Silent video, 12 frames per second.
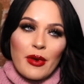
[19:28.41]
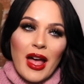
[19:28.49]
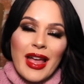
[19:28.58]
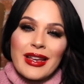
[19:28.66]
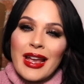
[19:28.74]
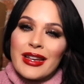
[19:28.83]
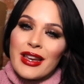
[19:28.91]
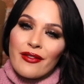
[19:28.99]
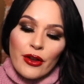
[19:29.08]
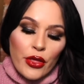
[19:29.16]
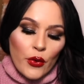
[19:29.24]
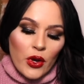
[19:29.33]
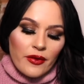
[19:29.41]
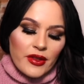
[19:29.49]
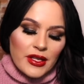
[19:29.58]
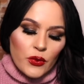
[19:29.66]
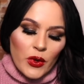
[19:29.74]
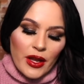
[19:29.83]
but I had never thought of
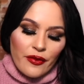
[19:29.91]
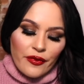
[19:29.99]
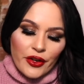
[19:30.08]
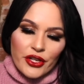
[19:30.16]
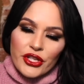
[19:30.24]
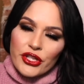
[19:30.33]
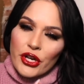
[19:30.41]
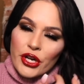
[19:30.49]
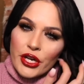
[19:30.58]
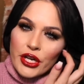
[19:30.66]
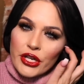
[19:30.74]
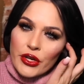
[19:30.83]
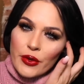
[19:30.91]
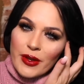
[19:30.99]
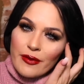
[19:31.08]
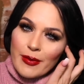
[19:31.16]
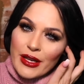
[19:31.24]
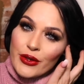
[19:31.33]
this when I first started, you know,
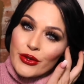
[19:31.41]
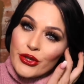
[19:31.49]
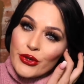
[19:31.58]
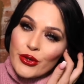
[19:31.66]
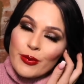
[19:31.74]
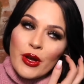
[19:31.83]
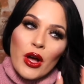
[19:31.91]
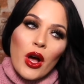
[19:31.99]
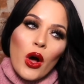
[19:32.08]
even my YouTube